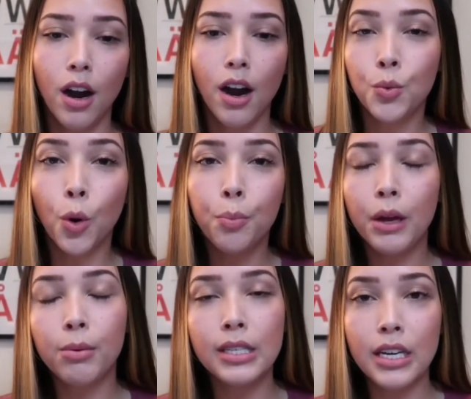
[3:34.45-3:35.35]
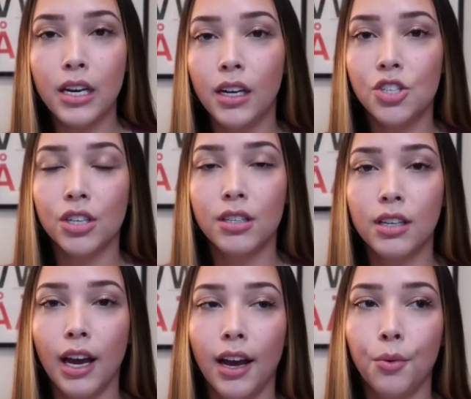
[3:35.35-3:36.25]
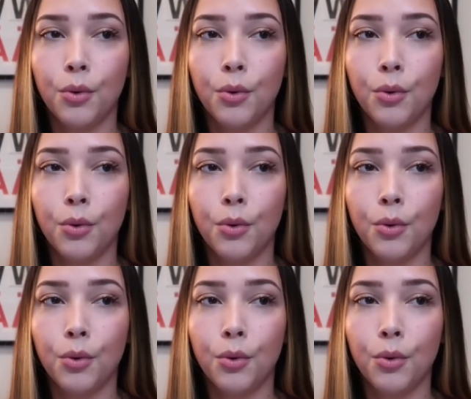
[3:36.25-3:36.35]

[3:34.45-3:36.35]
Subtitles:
You won't be able to eat just yet.